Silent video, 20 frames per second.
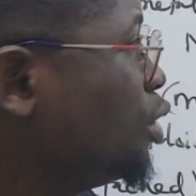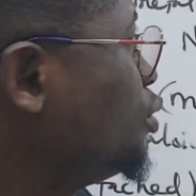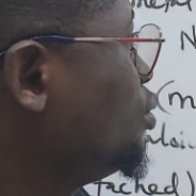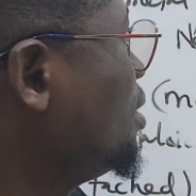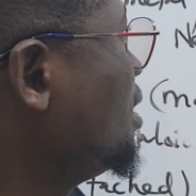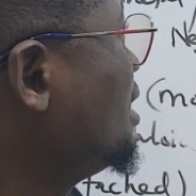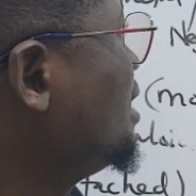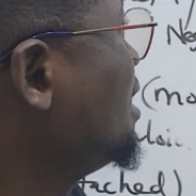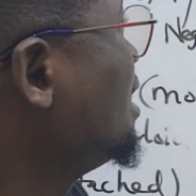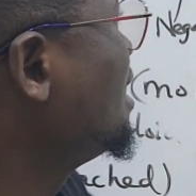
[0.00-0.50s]

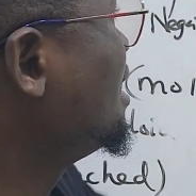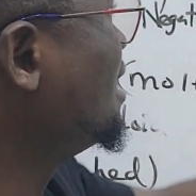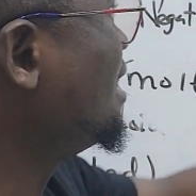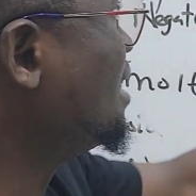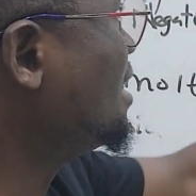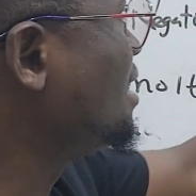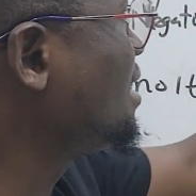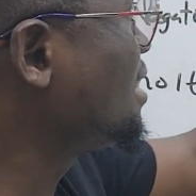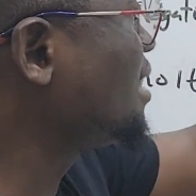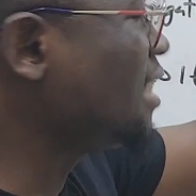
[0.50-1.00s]
between the
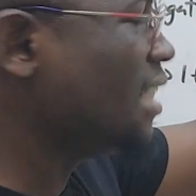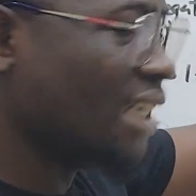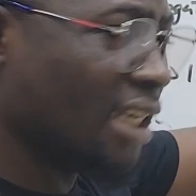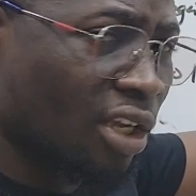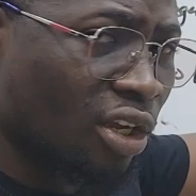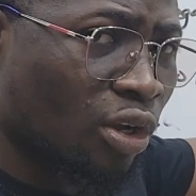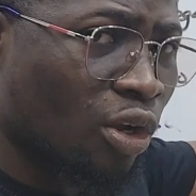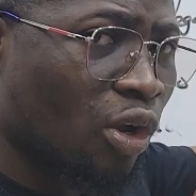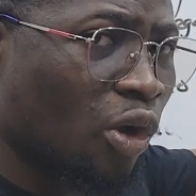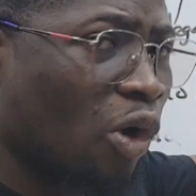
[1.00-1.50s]

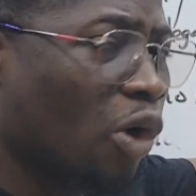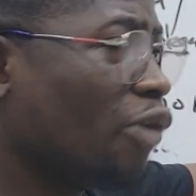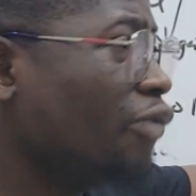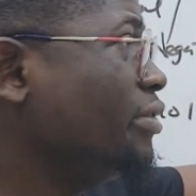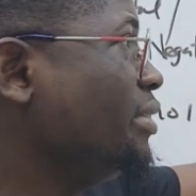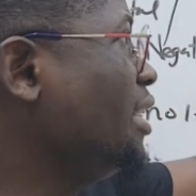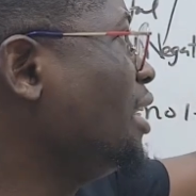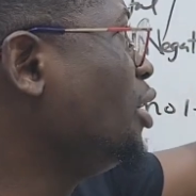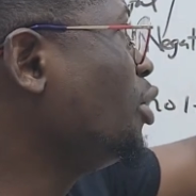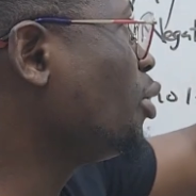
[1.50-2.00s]
C
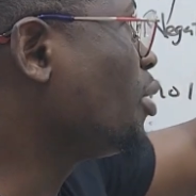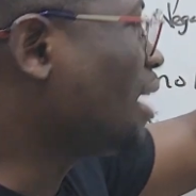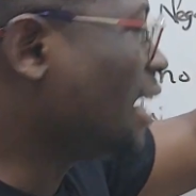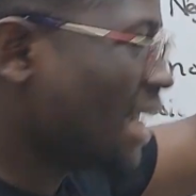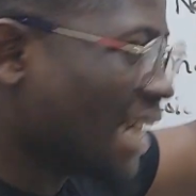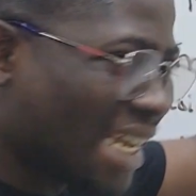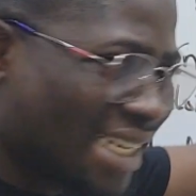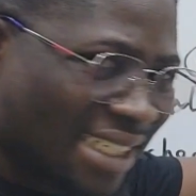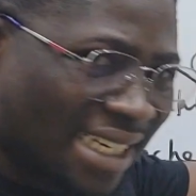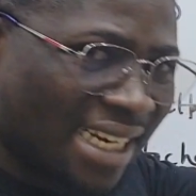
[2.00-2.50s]
of the
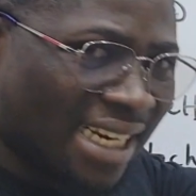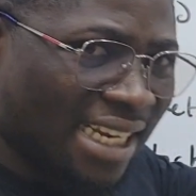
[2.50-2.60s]
localized